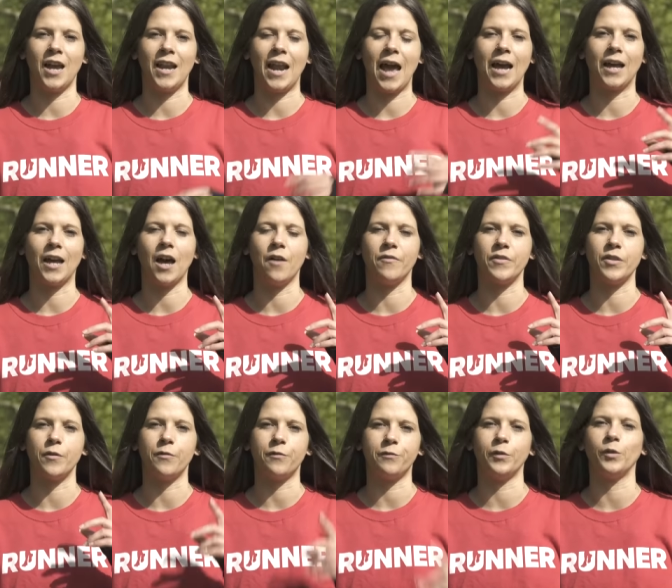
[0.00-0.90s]
line and
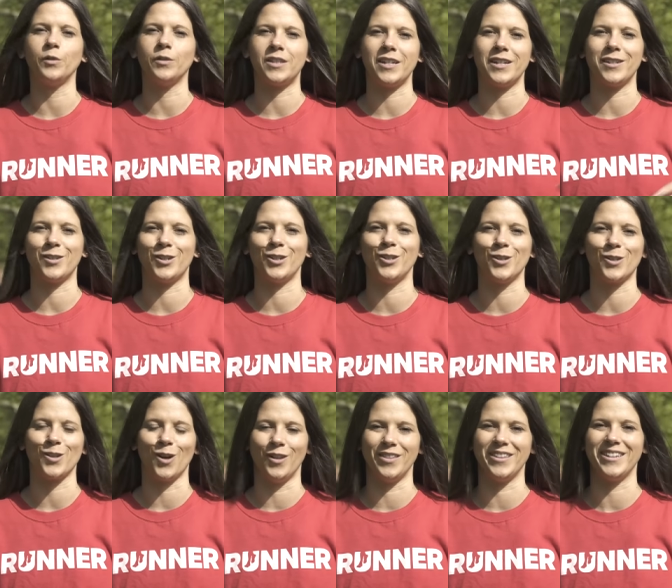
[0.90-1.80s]
cover the full
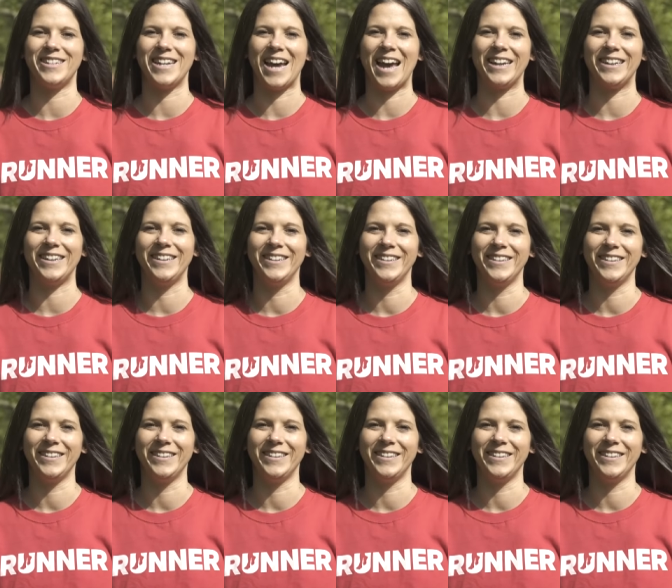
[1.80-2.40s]
distance on the day.